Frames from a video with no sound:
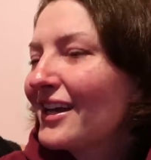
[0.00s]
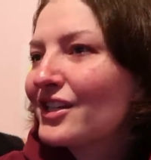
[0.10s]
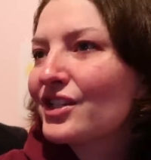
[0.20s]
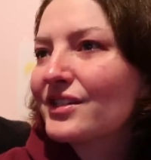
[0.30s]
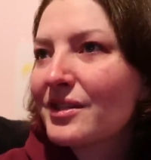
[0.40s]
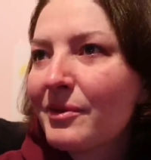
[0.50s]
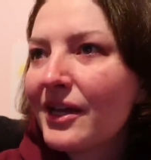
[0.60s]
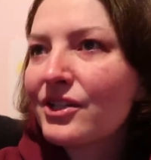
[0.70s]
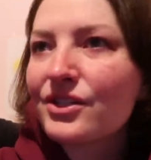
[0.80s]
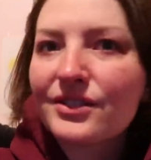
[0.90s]
It just, the
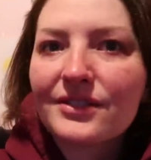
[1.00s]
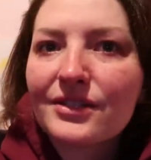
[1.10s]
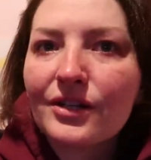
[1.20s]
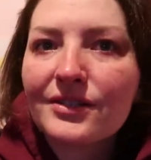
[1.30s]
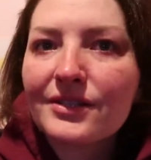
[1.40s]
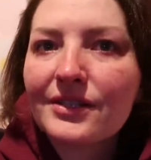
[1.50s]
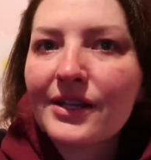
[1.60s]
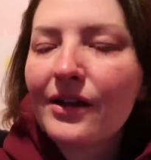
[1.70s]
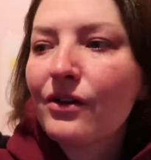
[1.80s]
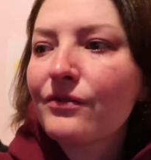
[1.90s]
pain just starts to
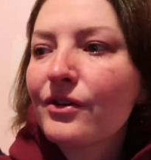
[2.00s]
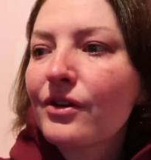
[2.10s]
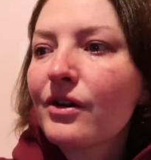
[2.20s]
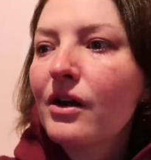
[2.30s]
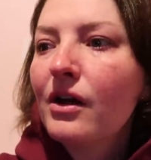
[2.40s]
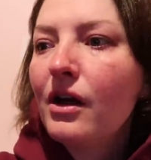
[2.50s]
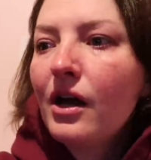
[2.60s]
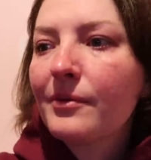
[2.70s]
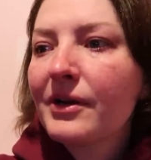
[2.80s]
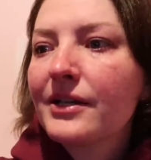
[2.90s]
take over
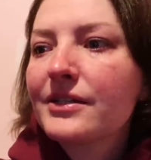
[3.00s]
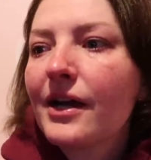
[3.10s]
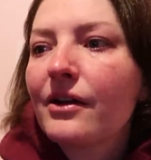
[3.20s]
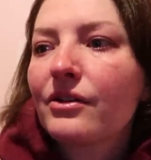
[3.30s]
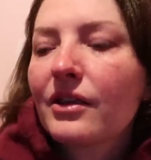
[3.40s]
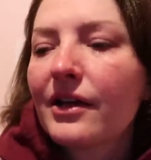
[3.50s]
on my entire